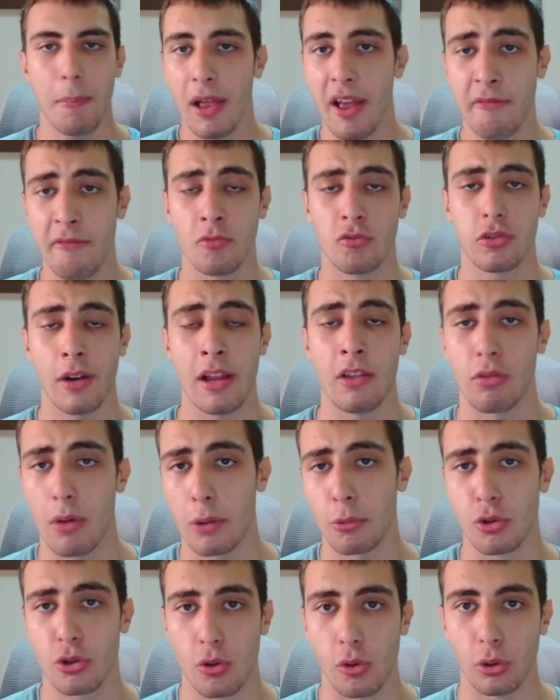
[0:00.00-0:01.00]
People have been trained
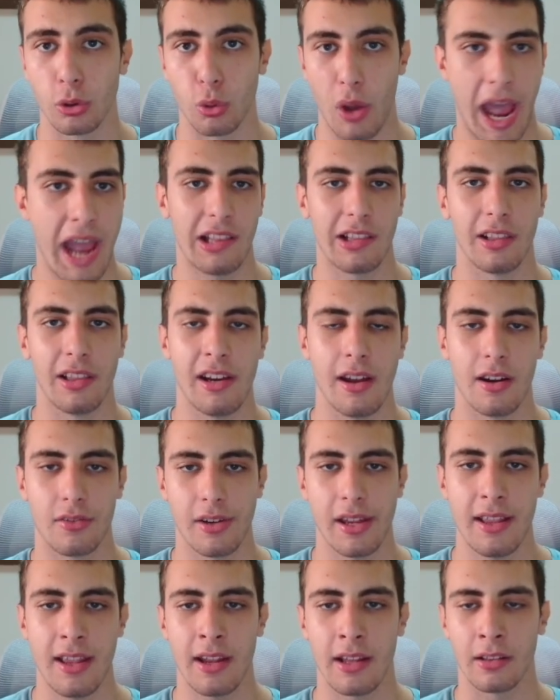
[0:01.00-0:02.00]
throughout the school to hate
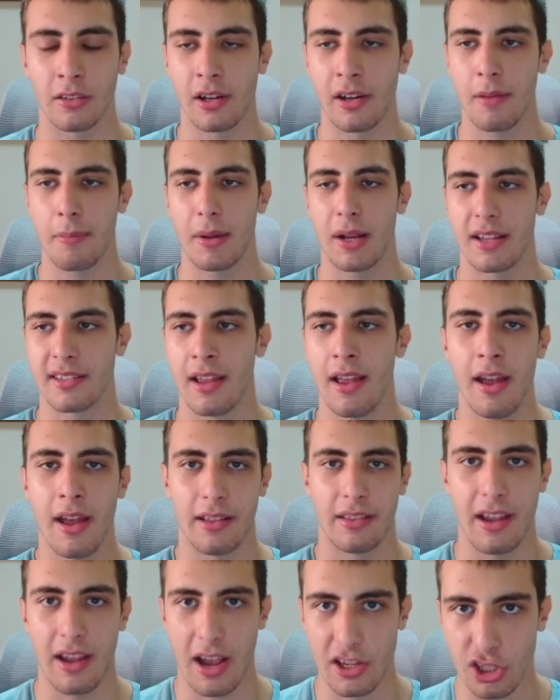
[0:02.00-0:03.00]
reading and learning because
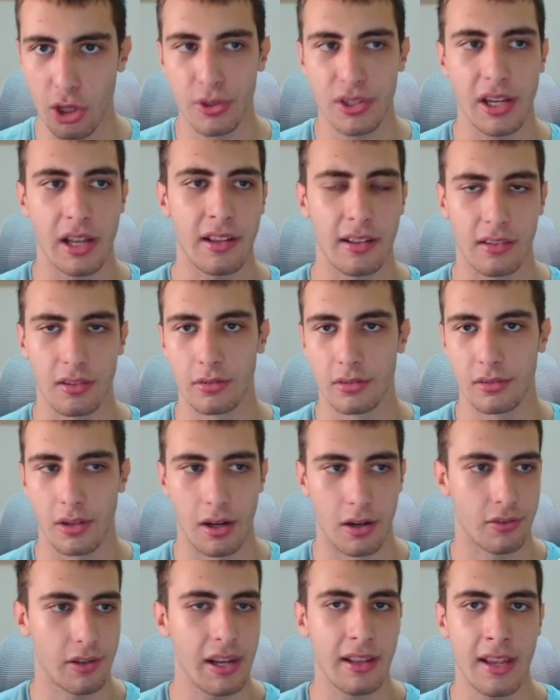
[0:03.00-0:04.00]
they associated
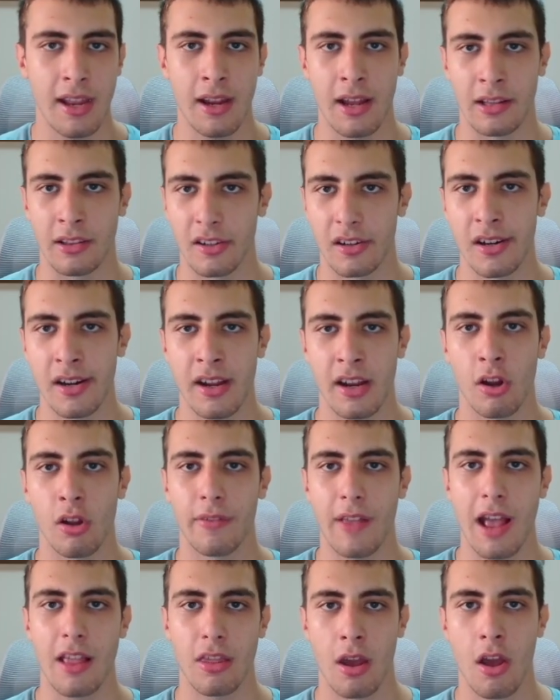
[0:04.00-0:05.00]
reading and learning and
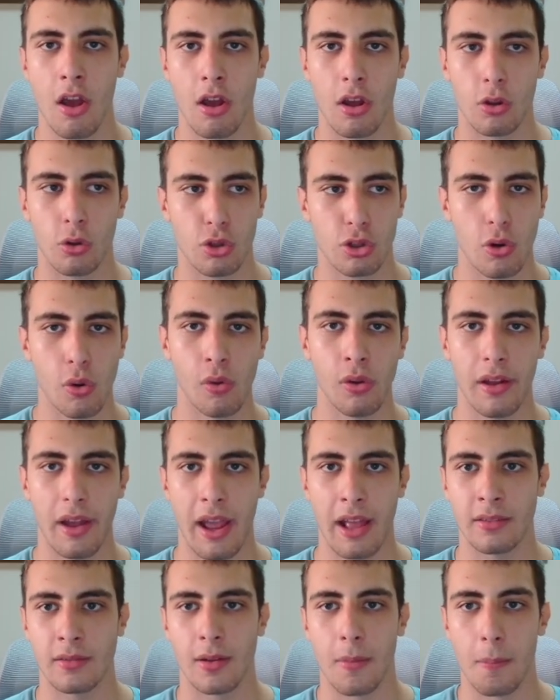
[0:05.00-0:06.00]
all that to
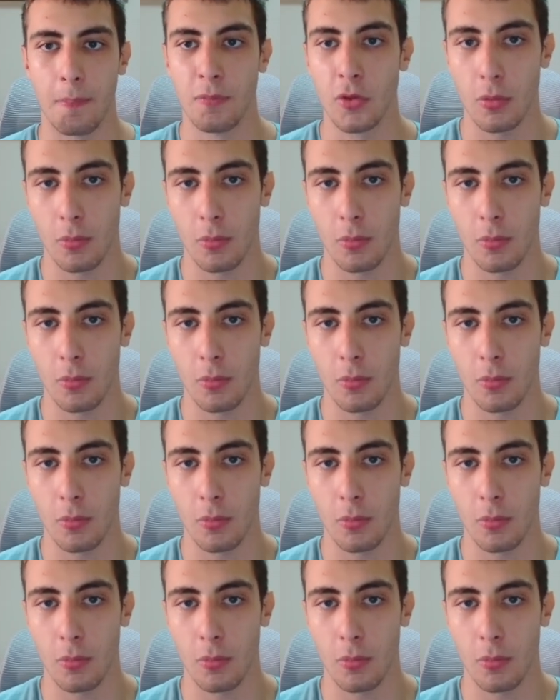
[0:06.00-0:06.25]
school, and